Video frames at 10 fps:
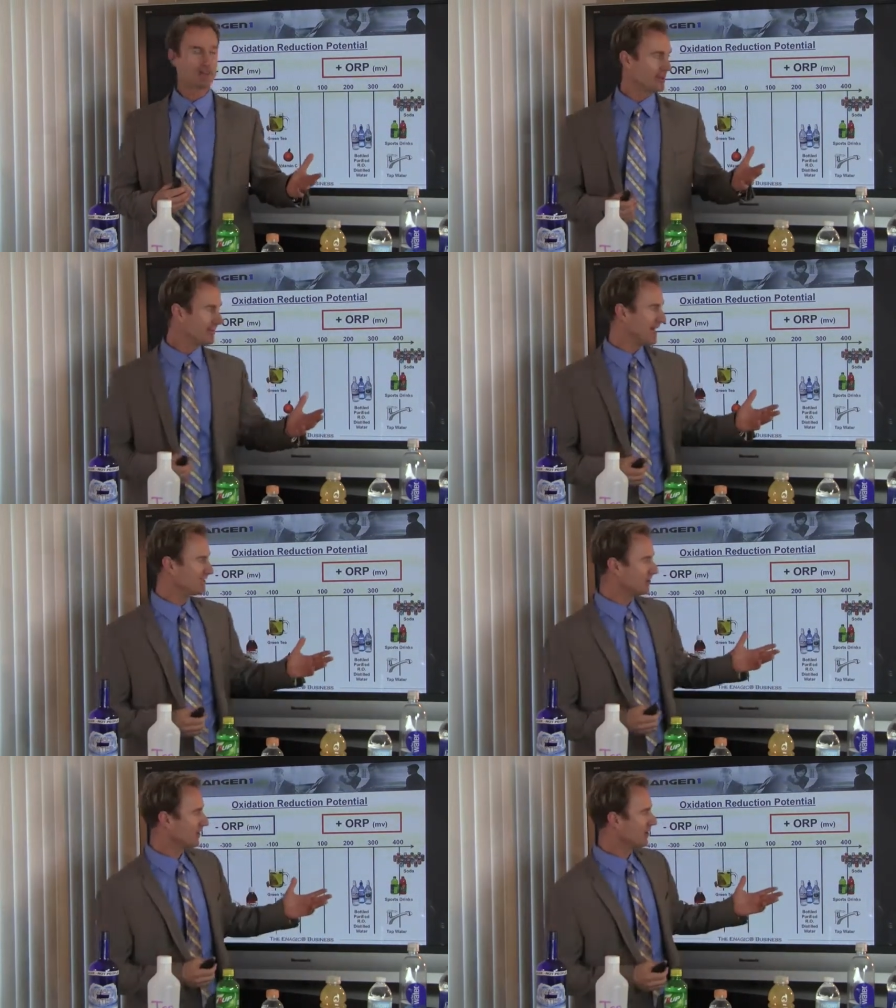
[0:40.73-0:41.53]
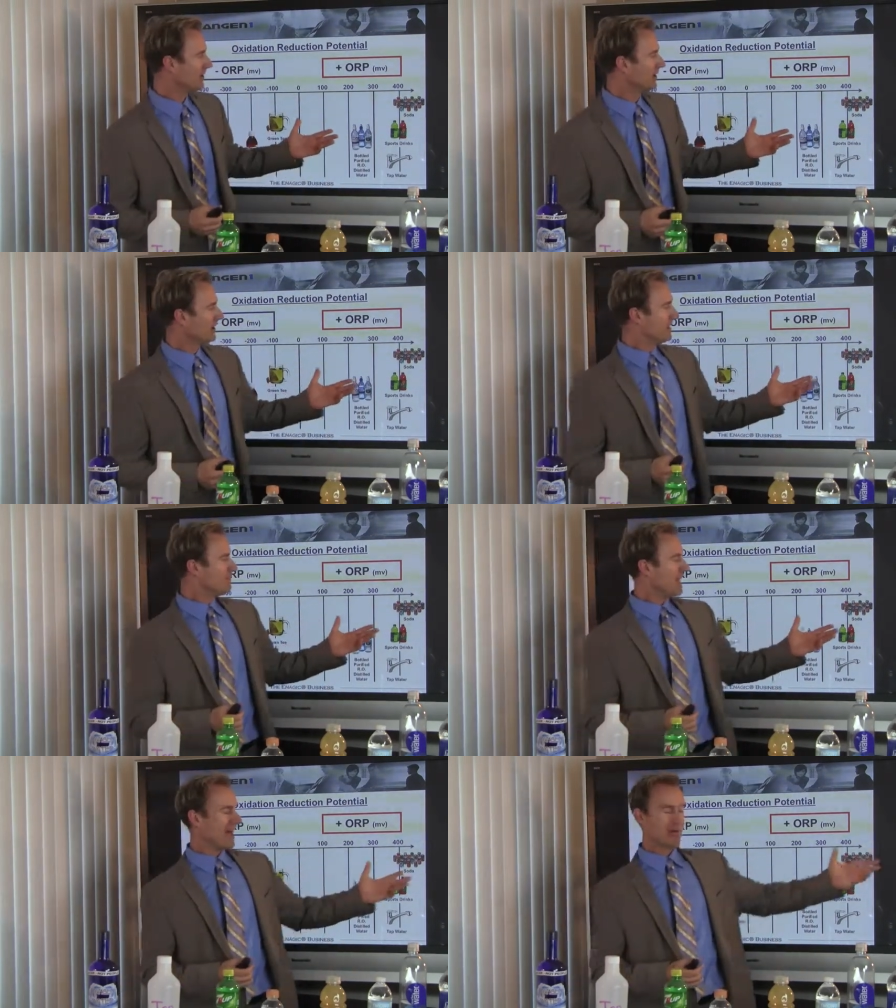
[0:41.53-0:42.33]
So you can imagine where
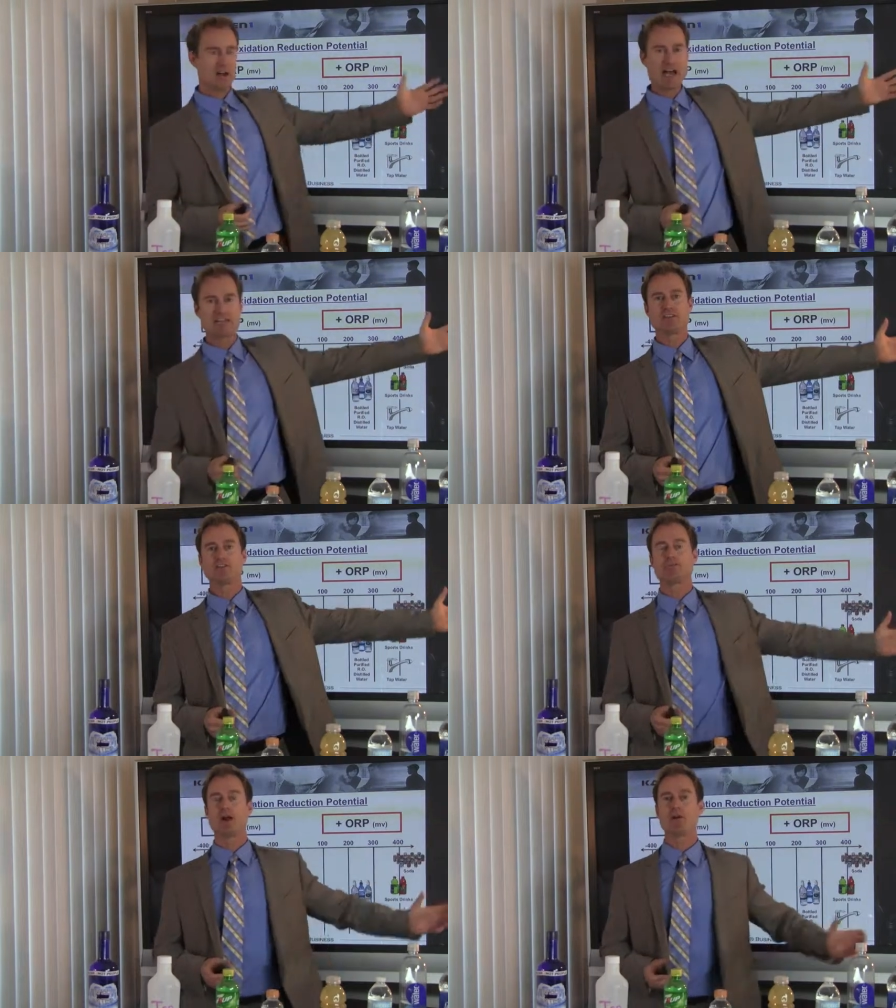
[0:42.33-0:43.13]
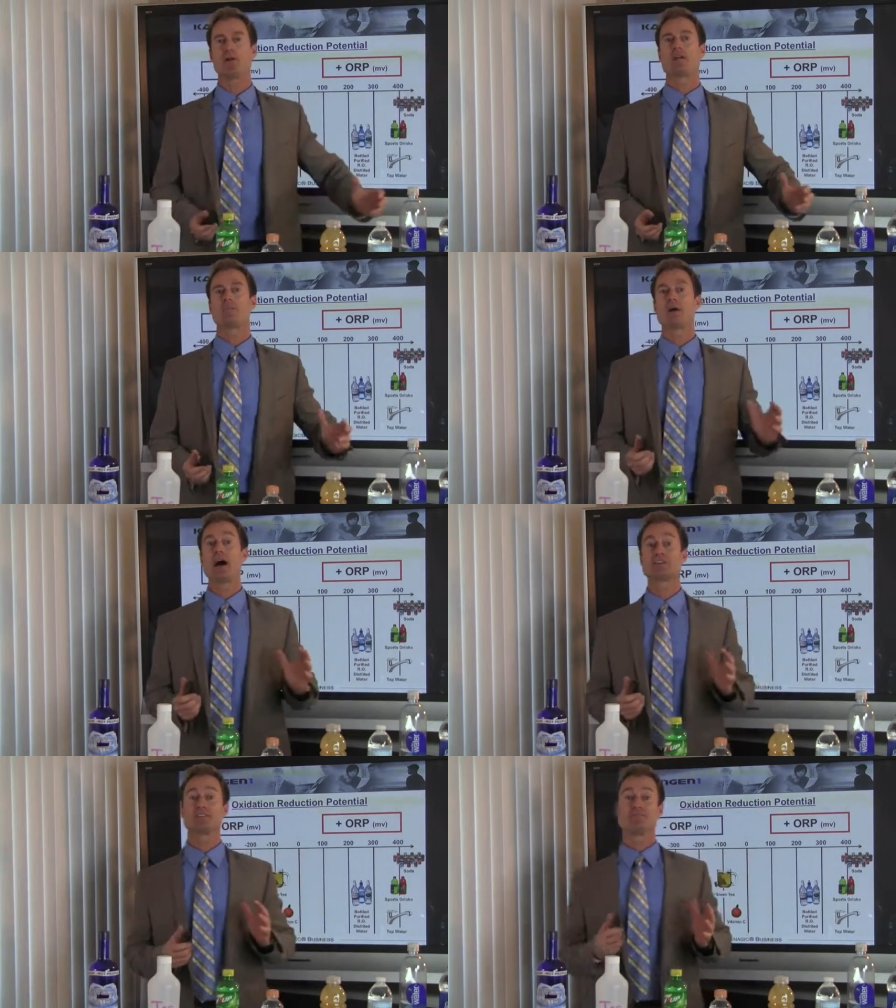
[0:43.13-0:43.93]
battery acid is probably around a
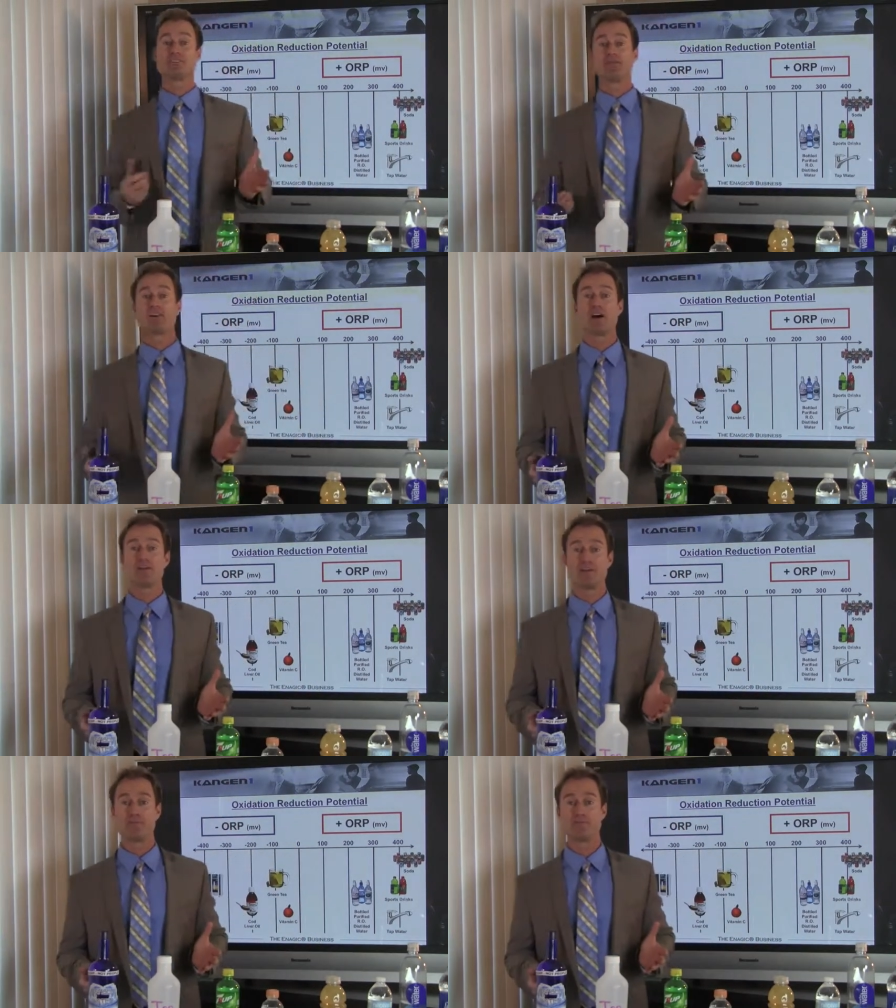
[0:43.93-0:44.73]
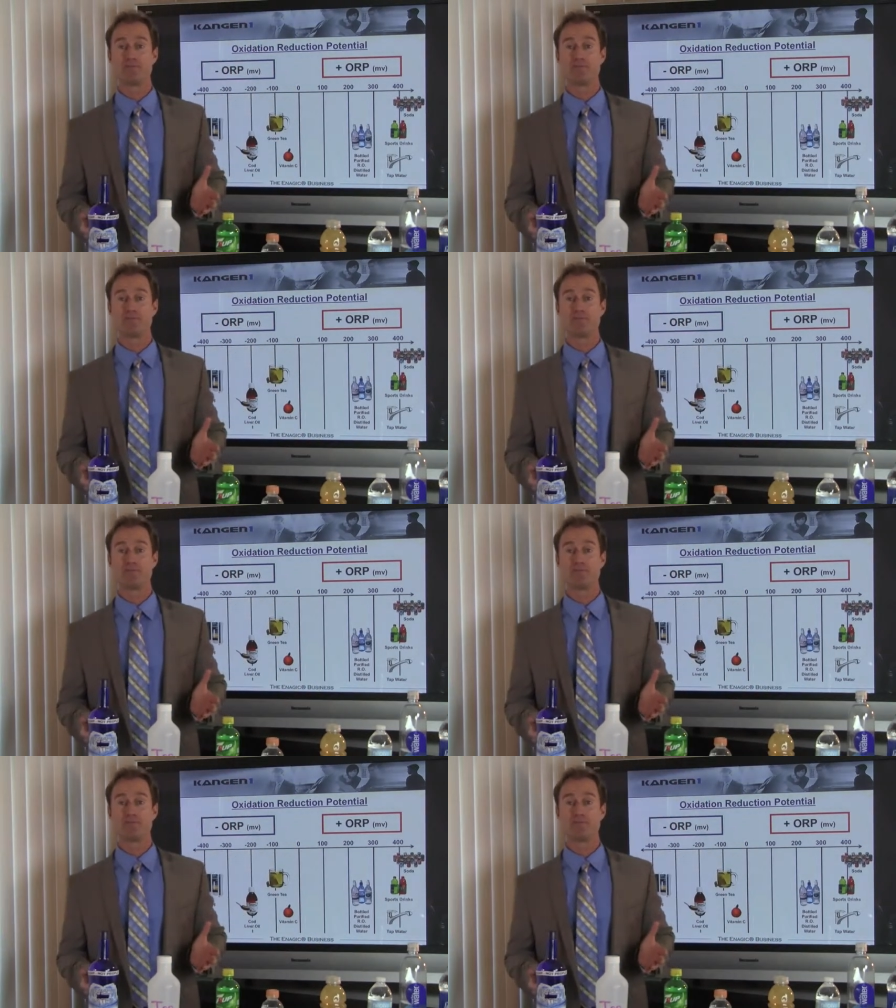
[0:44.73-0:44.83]
positive 700.